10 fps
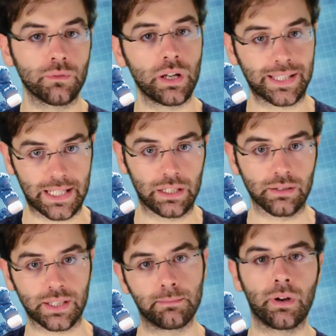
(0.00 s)
of our
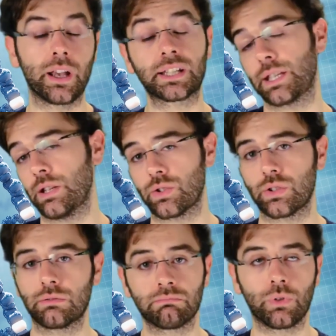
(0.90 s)
cells, and by
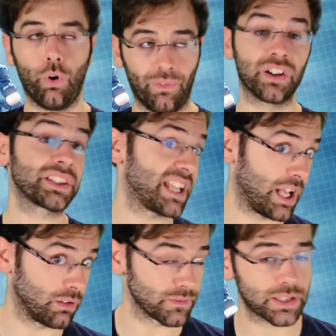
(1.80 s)
extension, of
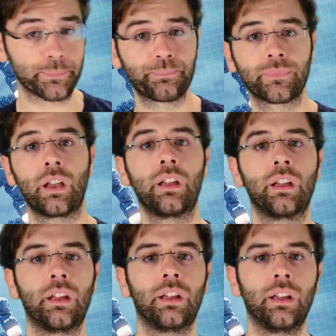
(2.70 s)
ourselves.
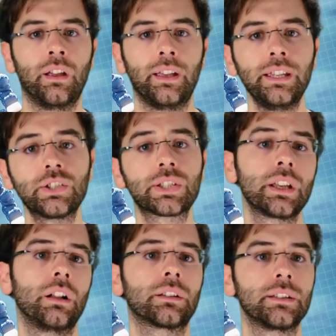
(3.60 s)
Each
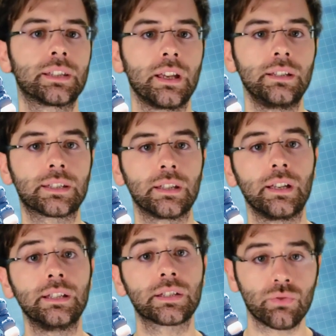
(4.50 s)
cell contains
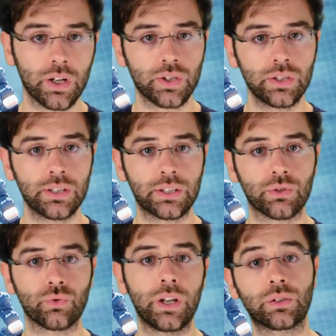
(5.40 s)
the instructions to
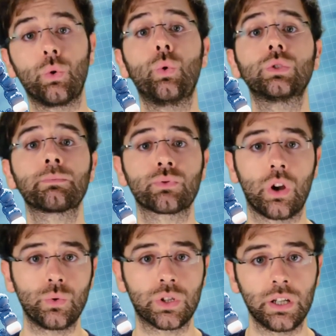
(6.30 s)
create all the
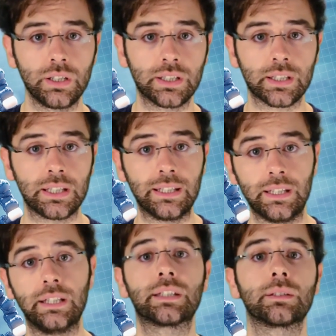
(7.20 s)
proteins it
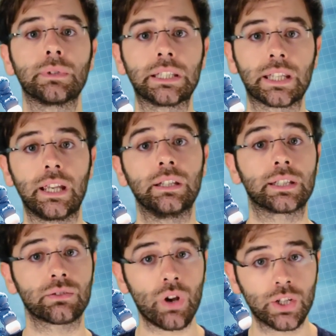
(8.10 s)
needs to maintain its
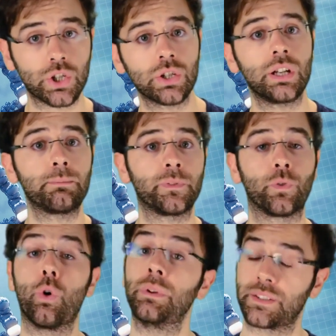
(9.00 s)
structure and
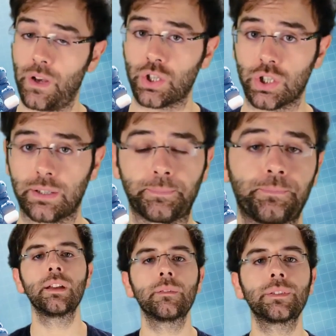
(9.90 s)
perform its function.
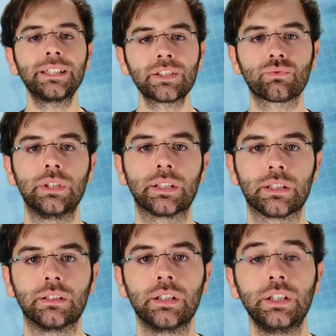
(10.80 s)
For this
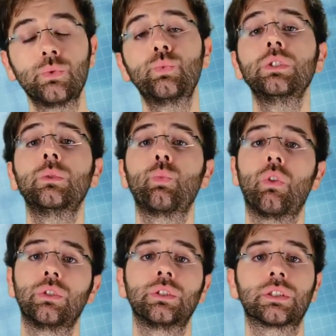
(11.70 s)
reason, you wouldn't
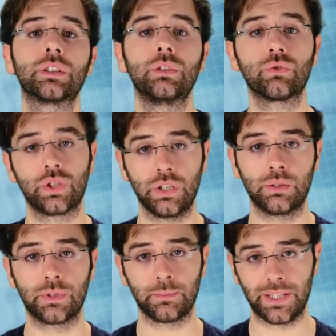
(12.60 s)
want your
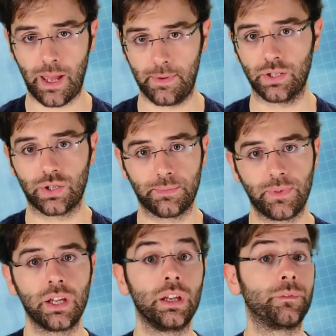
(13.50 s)
genome to be damaged.
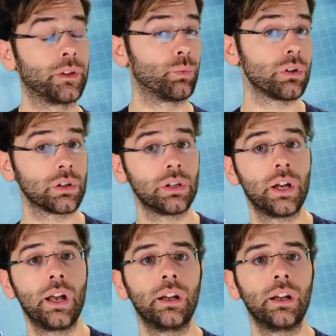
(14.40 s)
If it were,